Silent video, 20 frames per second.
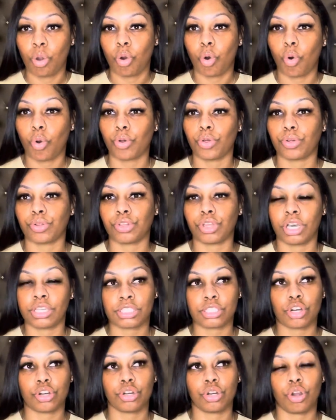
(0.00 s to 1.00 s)
or a
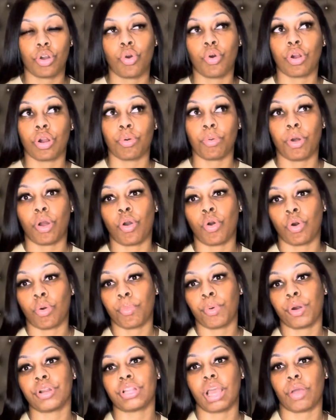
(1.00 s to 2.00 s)
certain or or
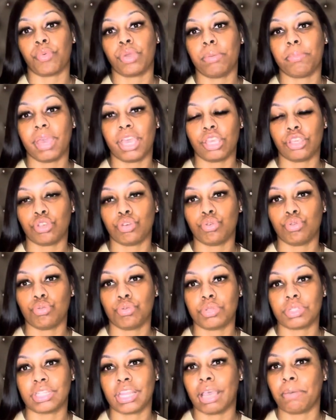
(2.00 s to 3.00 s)
word that we may
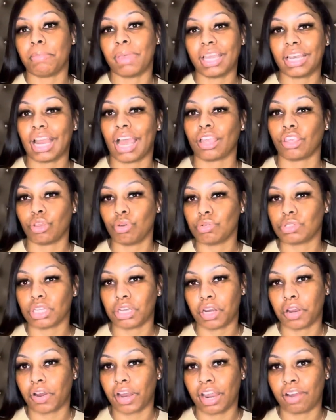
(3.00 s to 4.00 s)
use they may not use in
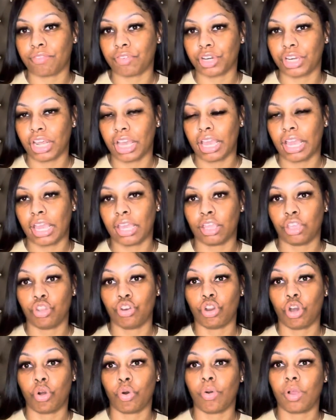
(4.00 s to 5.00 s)
their everyday you
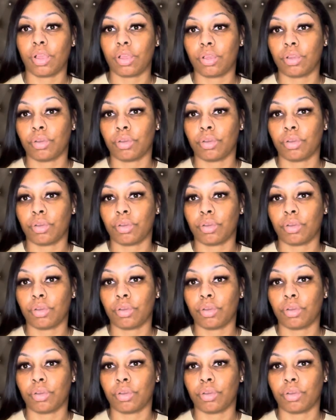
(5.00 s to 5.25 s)
know